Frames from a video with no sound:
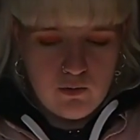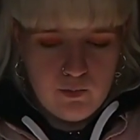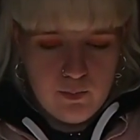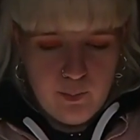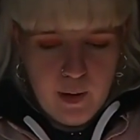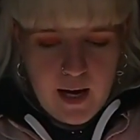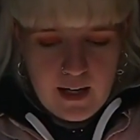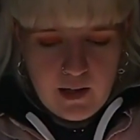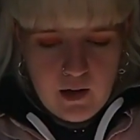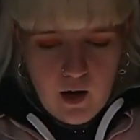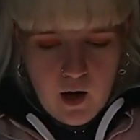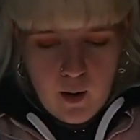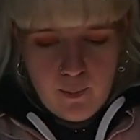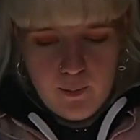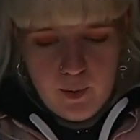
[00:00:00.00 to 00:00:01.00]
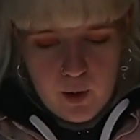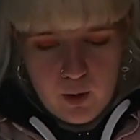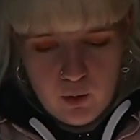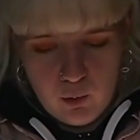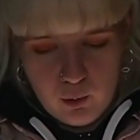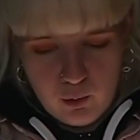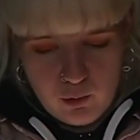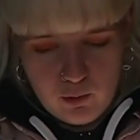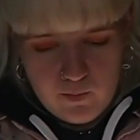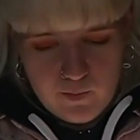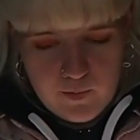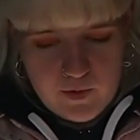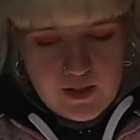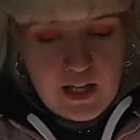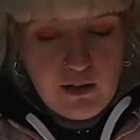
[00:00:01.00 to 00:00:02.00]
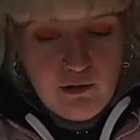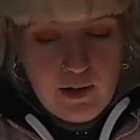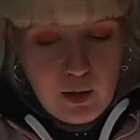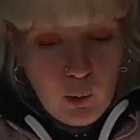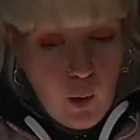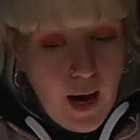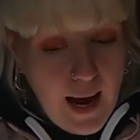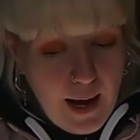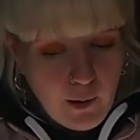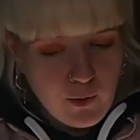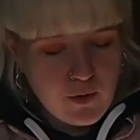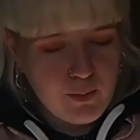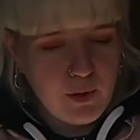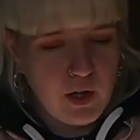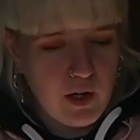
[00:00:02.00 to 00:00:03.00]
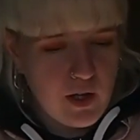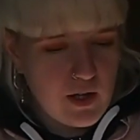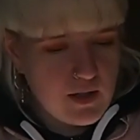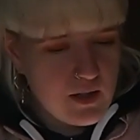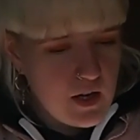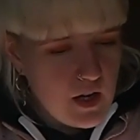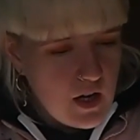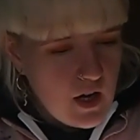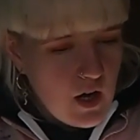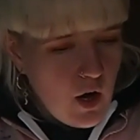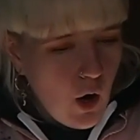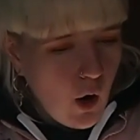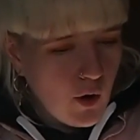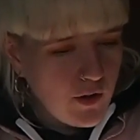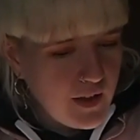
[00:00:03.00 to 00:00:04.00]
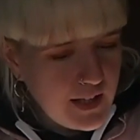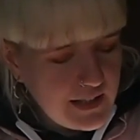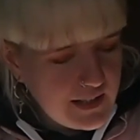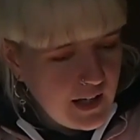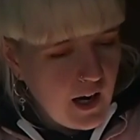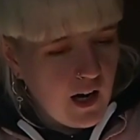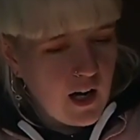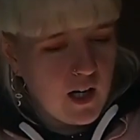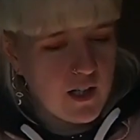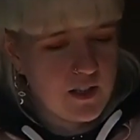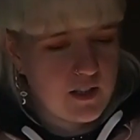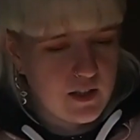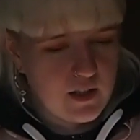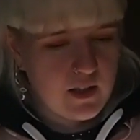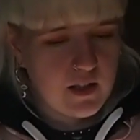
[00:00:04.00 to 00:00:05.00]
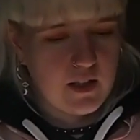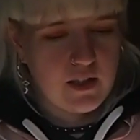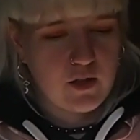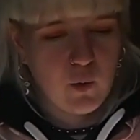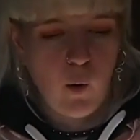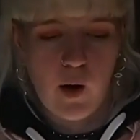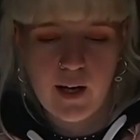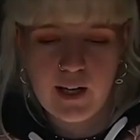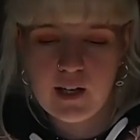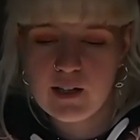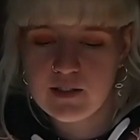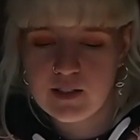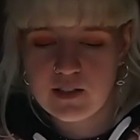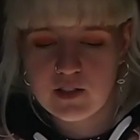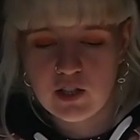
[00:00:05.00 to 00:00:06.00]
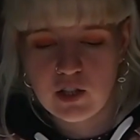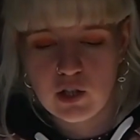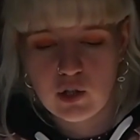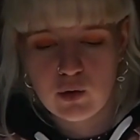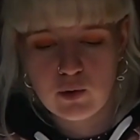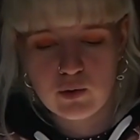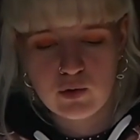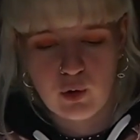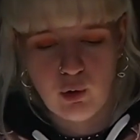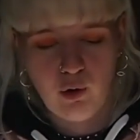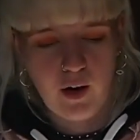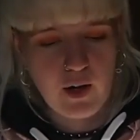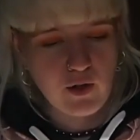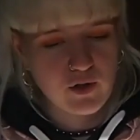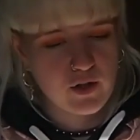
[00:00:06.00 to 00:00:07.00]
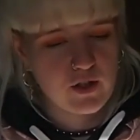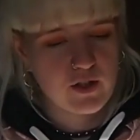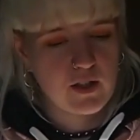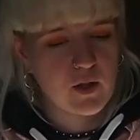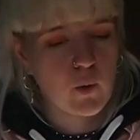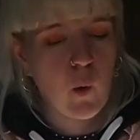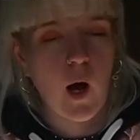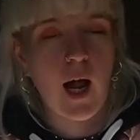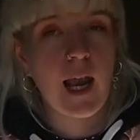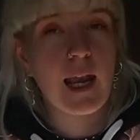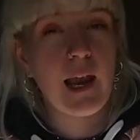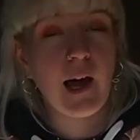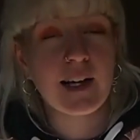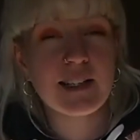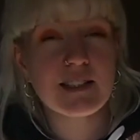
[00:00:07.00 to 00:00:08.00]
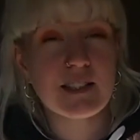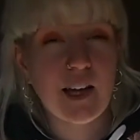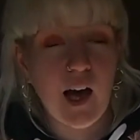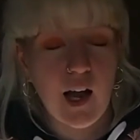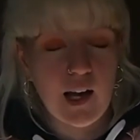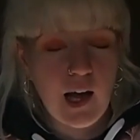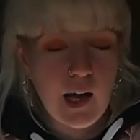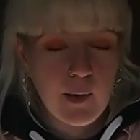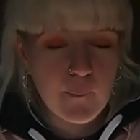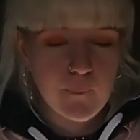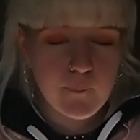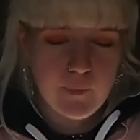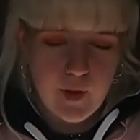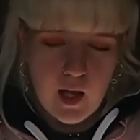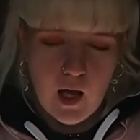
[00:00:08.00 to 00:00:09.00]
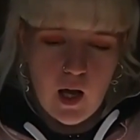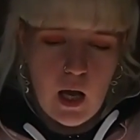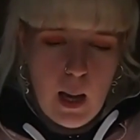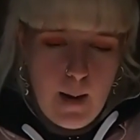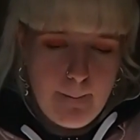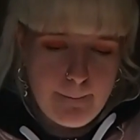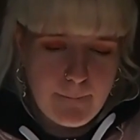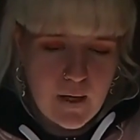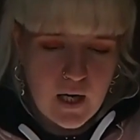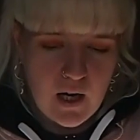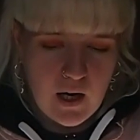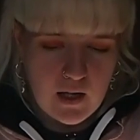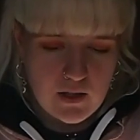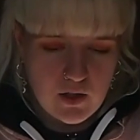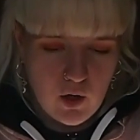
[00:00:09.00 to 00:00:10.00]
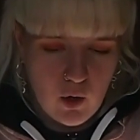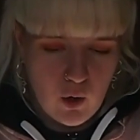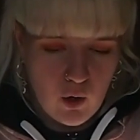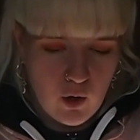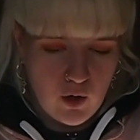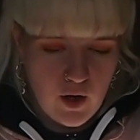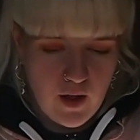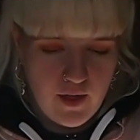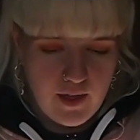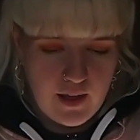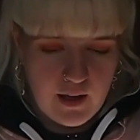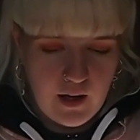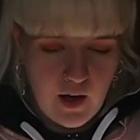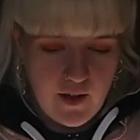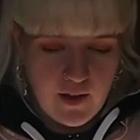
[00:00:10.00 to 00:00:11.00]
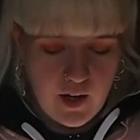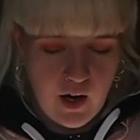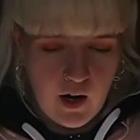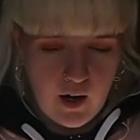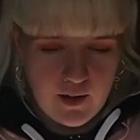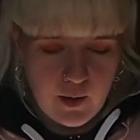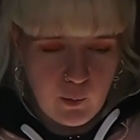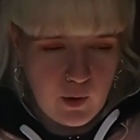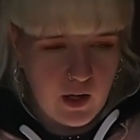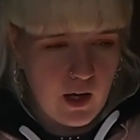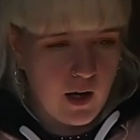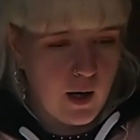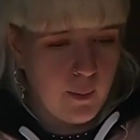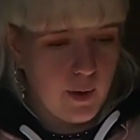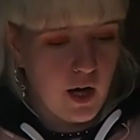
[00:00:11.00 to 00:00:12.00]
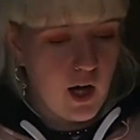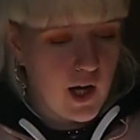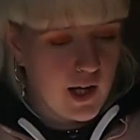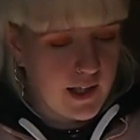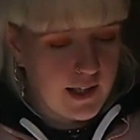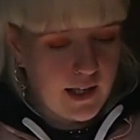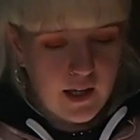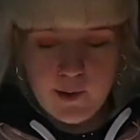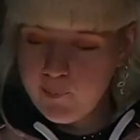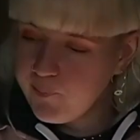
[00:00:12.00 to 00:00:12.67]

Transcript: paint up or decorate your house, because on this card it's quite easy to use crayons because it's quite a light colour, but on the other card that we cut up earlier,